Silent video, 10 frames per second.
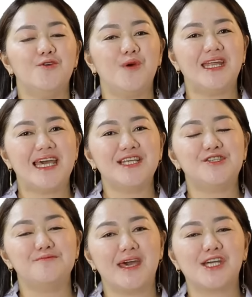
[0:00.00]
we need
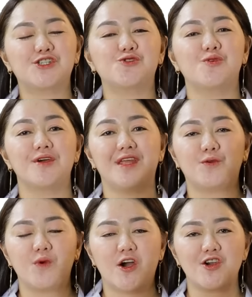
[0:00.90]
to make sure
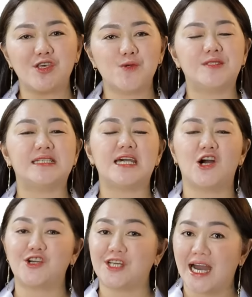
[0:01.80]
that we are using
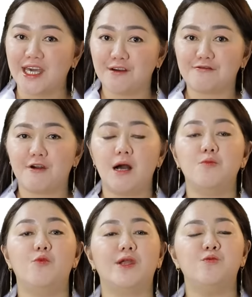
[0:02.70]
our
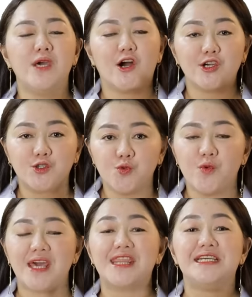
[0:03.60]
diaphragm when we are
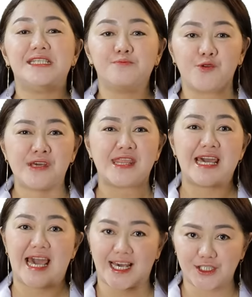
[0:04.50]
doing this
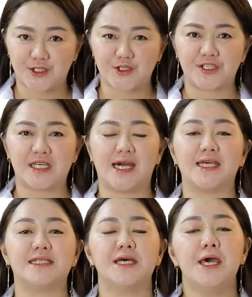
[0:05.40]
breathing
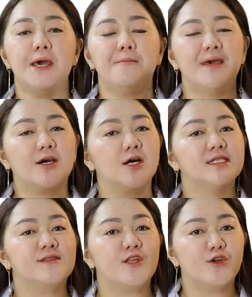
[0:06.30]
exercise
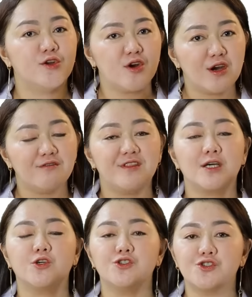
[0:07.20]
because the nerve
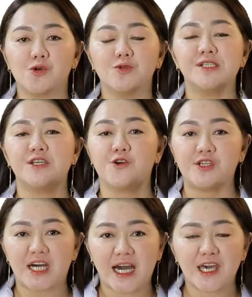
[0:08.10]
that controls your
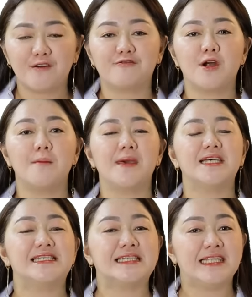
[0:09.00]
diaphragm
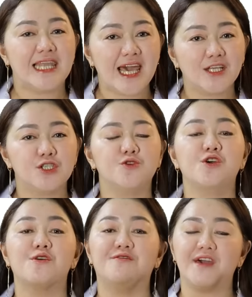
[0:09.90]
is linked to
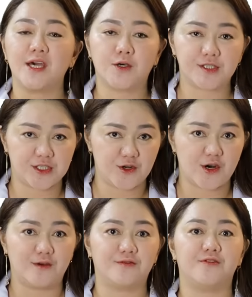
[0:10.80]
your vagus
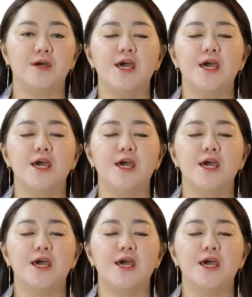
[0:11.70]
nerve,